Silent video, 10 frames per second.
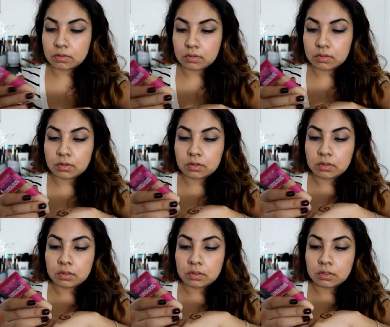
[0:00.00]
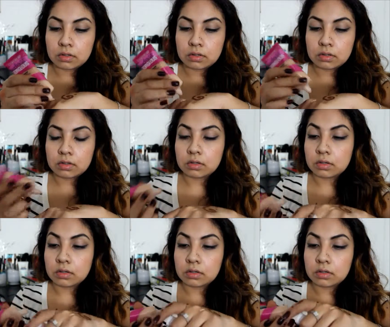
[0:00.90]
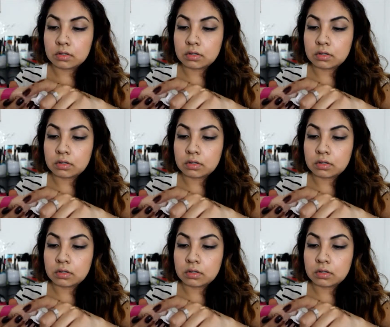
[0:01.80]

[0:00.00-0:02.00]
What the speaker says: (no one is talking)